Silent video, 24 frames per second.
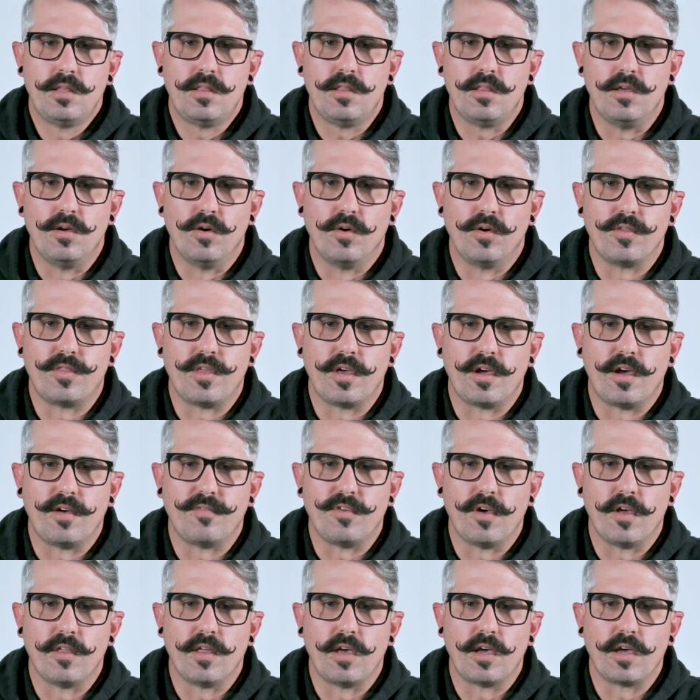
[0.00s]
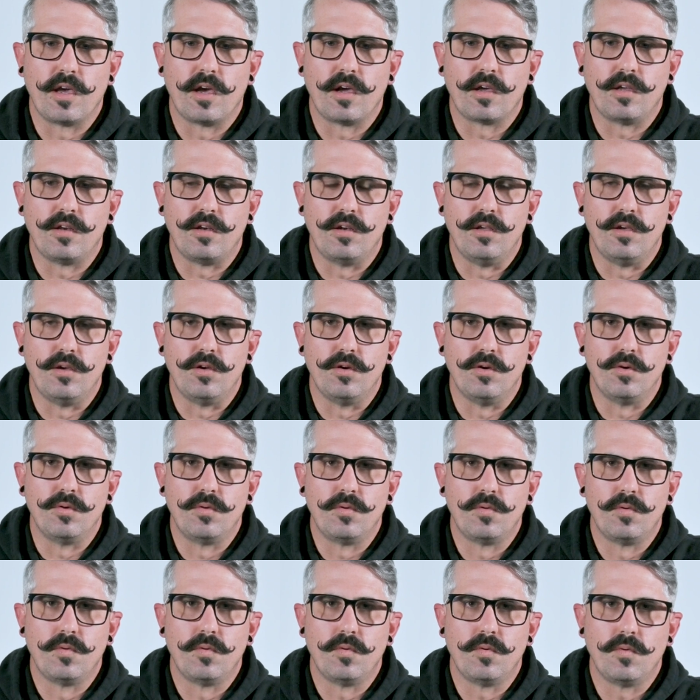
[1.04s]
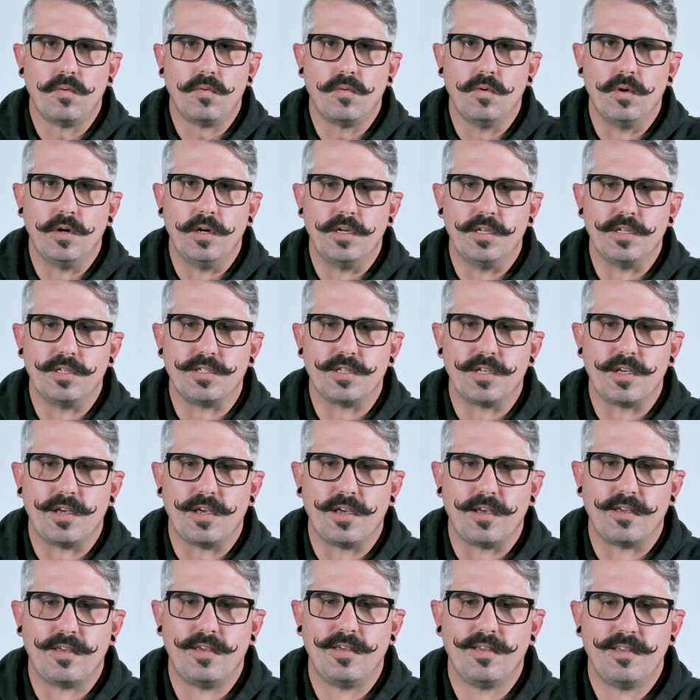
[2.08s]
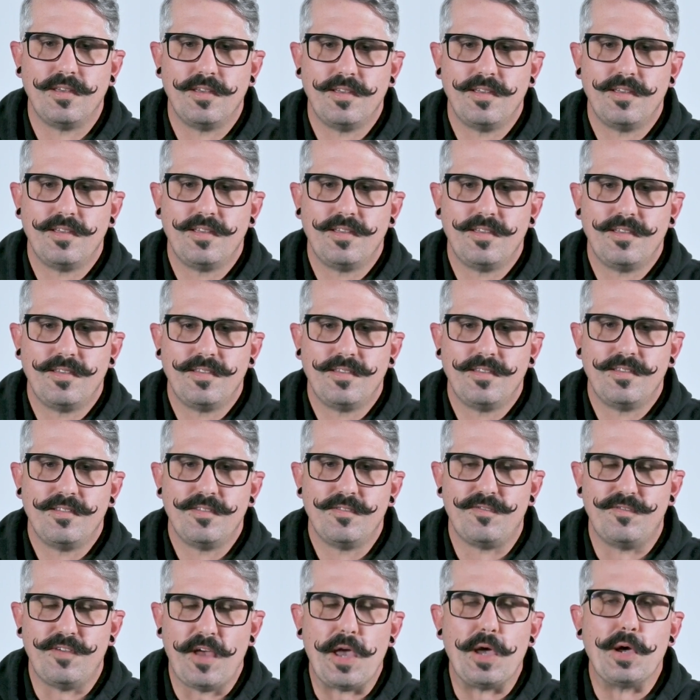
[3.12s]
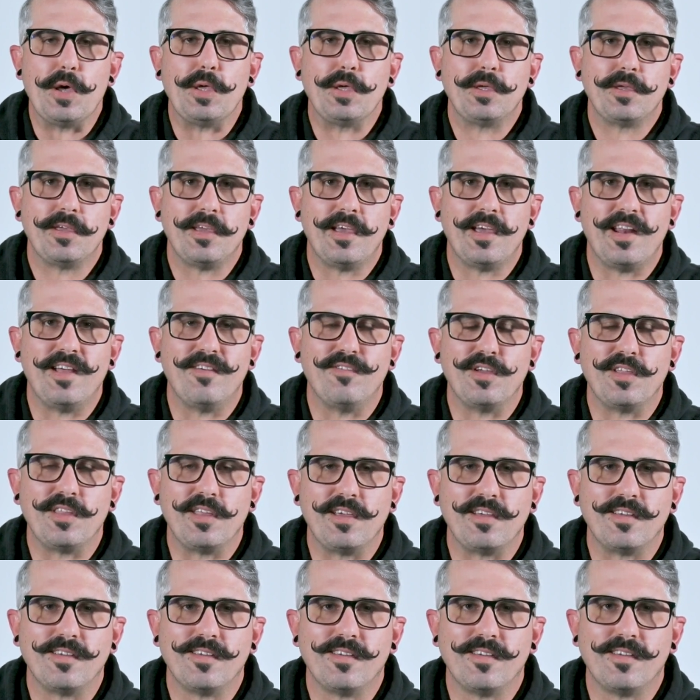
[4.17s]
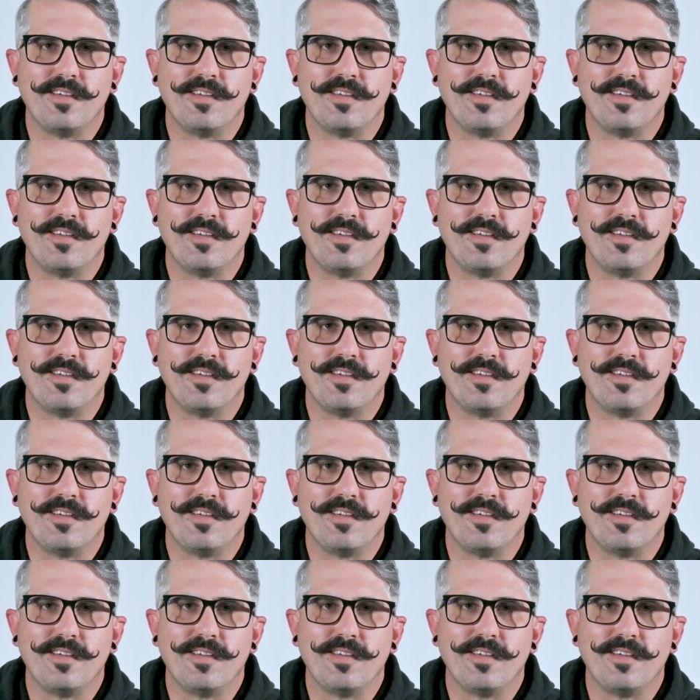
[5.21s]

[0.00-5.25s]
the only thing I felt like I could do was fail at everything.